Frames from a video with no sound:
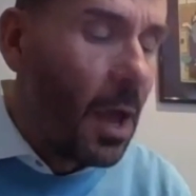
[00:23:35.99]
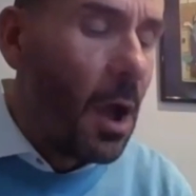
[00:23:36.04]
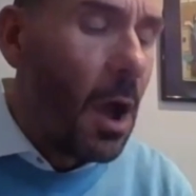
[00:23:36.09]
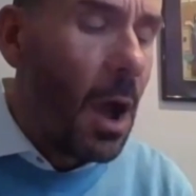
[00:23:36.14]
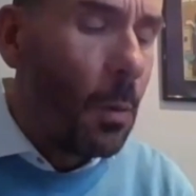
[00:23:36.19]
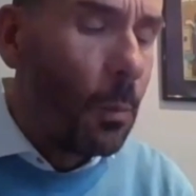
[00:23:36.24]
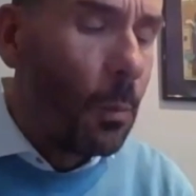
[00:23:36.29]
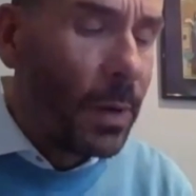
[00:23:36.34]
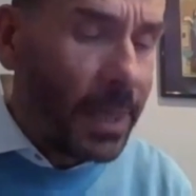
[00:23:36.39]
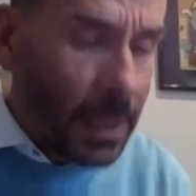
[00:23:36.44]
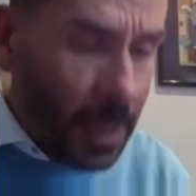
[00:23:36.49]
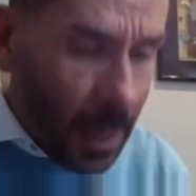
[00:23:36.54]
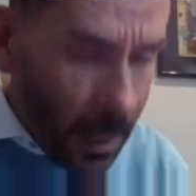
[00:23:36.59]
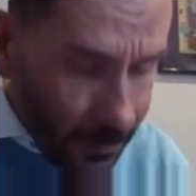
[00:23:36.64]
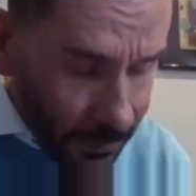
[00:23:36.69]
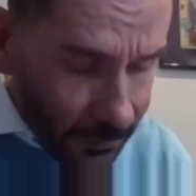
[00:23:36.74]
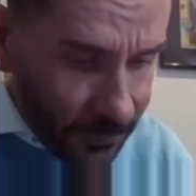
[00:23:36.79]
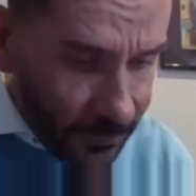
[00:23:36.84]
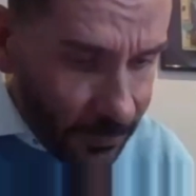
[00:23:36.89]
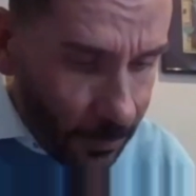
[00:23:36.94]
We know
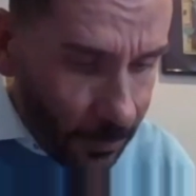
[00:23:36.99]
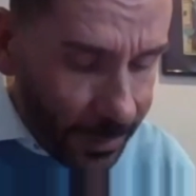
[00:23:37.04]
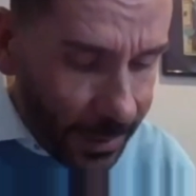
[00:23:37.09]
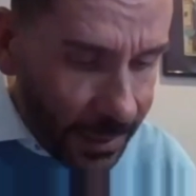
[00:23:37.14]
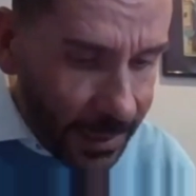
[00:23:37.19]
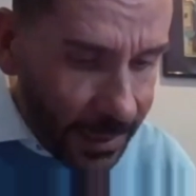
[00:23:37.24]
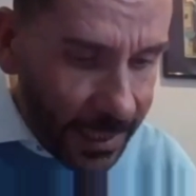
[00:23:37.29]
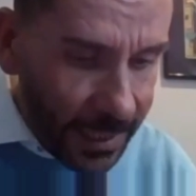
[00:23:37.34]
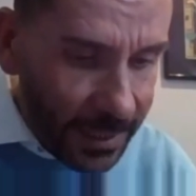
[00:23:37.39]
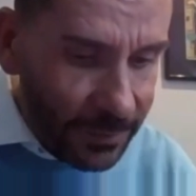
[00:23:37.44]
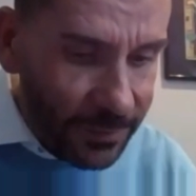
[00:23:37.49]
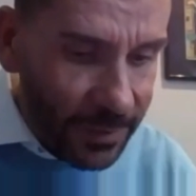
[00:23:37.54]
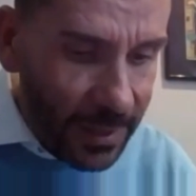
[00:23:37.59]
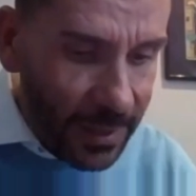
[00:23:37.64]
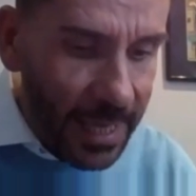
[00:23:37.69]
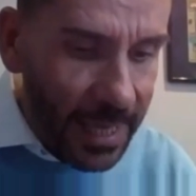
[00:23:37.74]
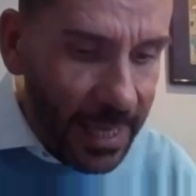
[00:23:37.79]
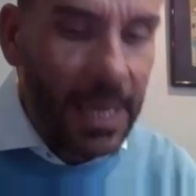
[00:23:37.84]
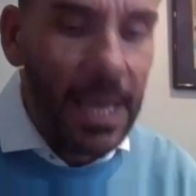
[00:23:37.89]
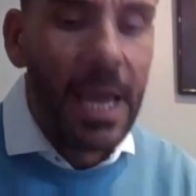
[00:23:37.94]
it's not been
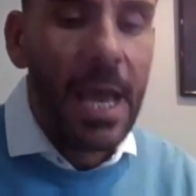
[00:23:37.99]
easy.